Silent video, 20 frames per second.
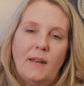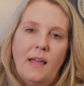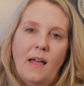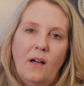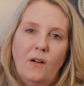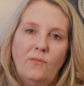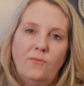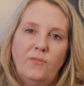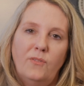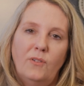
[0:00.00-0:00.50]

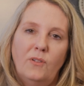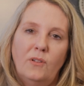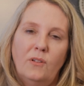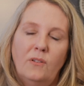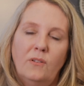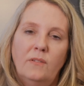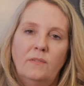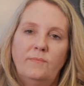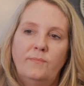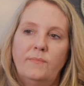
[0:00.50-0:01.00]

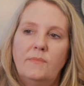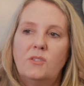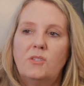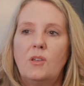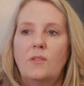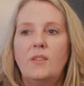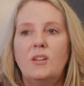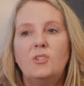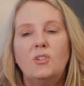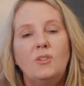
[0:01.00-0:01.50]
helpful
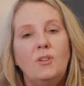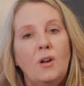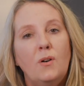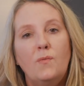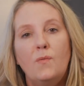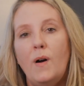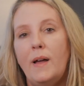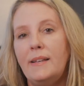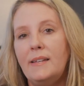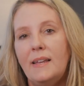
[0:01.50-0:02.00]
so that you know
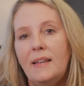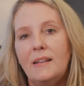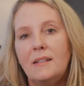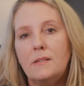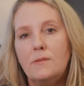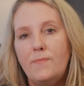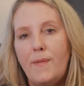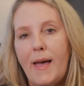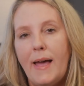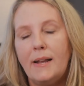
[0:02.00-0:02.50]
what to
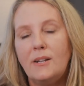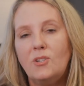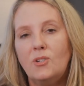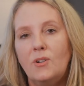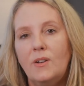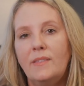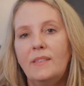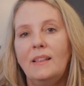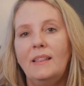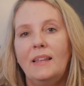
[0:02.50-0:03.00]
expect
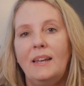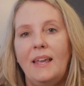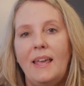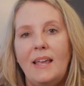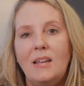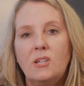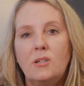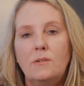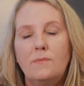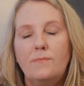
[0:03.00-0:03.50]
during the
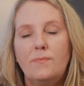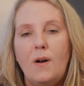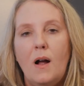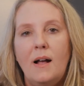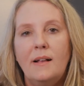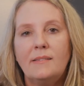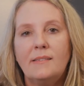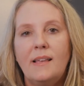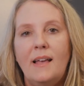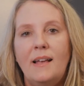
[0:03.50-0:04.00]
litigation
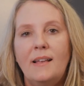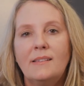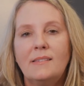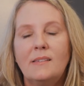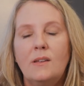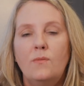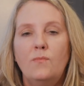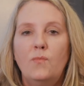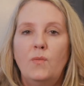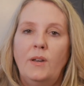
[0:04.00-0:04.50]

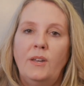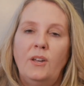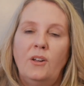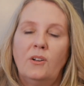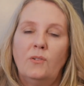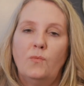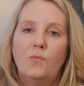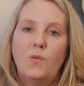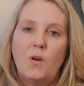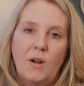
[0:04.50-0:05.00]
process and when
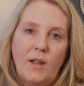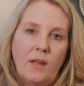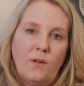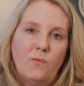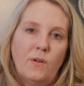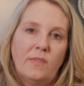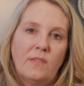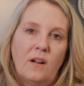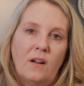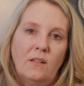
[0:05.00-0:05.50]
you're working
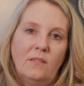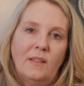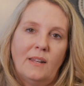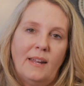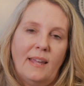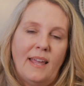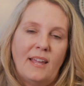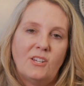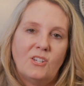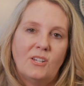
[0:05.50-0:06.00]
with our
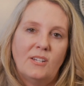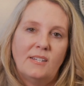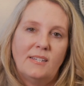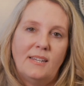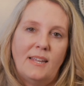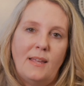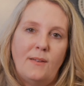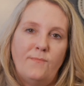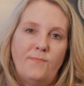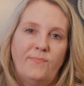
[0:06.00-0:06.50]
litigation
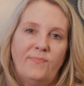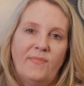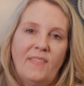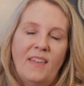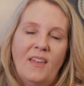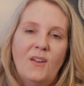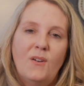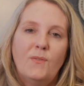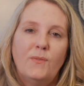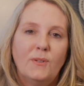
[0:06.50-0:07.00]
team.
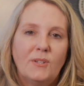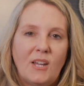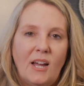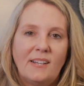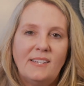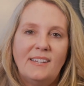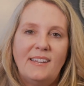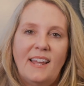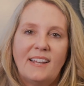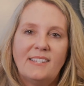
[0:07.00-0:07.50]
We'll
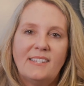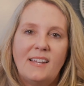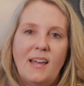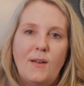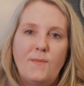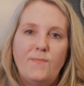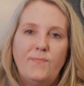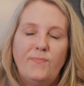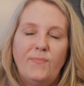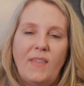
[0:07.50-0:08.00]
talk to you next
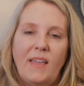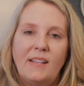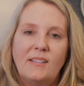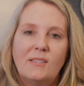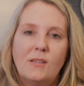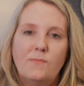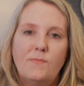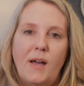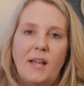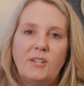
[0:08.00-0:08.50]
time. Thanks
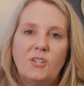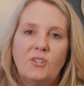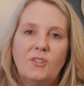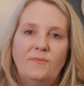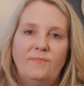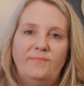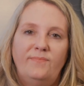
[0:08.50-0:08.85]
so much.